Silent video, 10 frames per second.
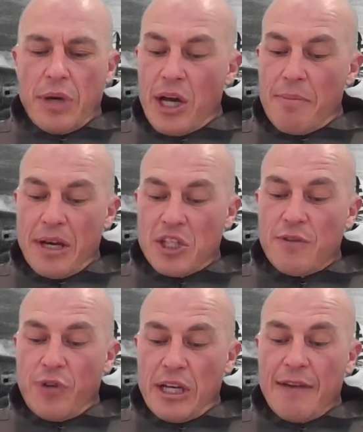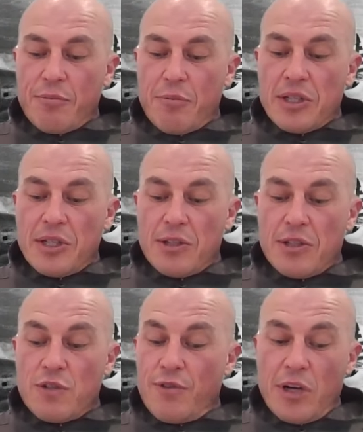but I must have recovered my
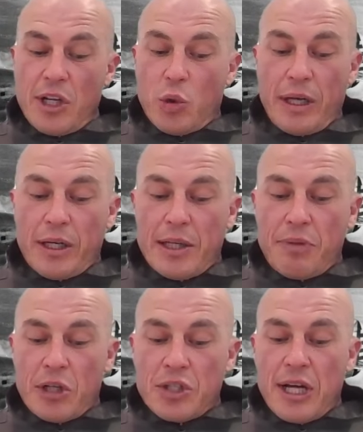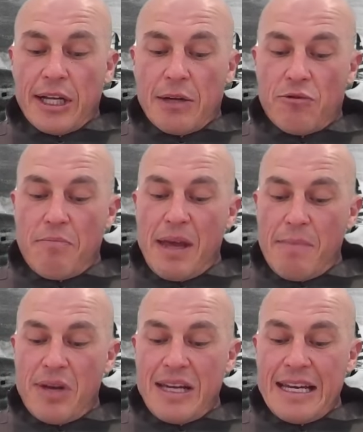senses very quickly because I can
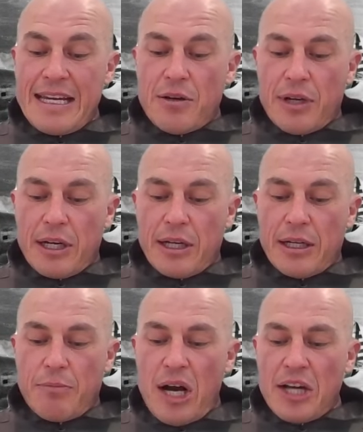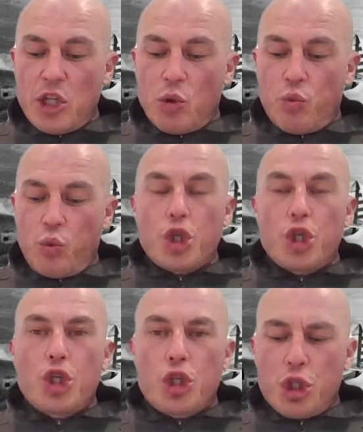remember hearing a mighty
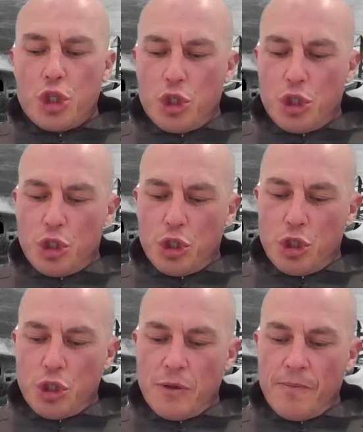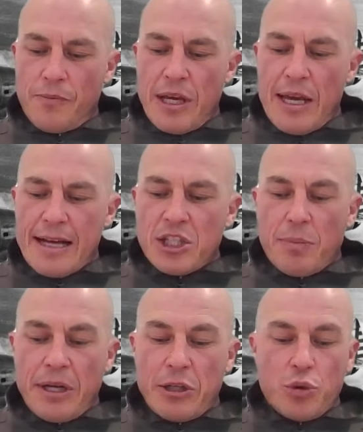whoosh as
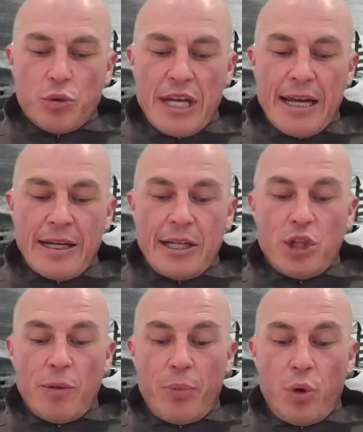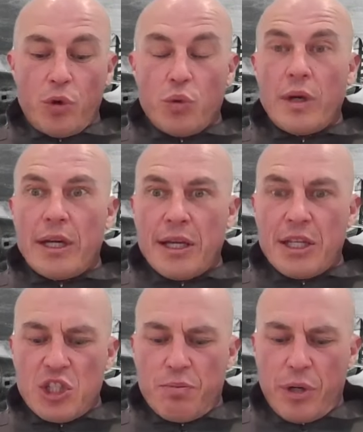the petrol tank in the port wing
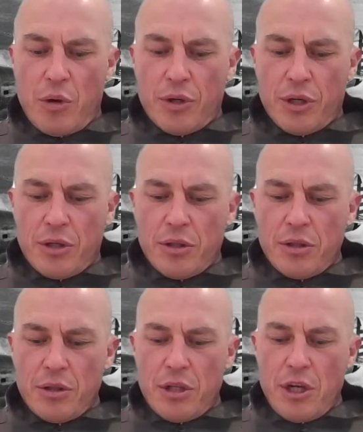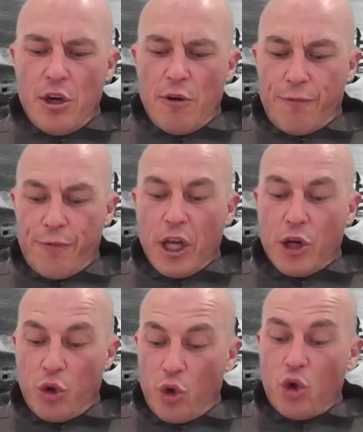exploded,
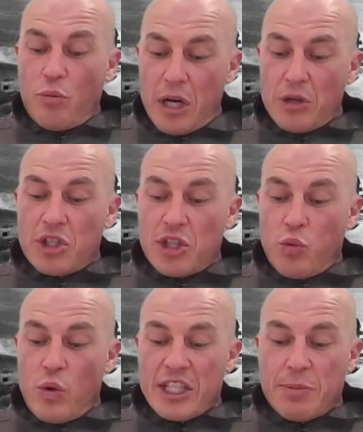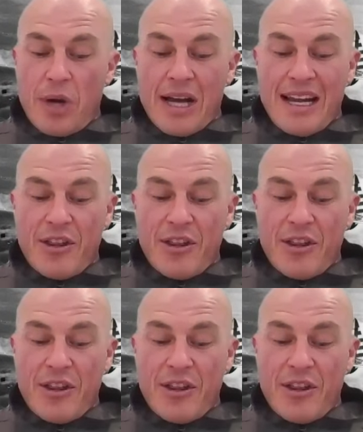followed almost at once by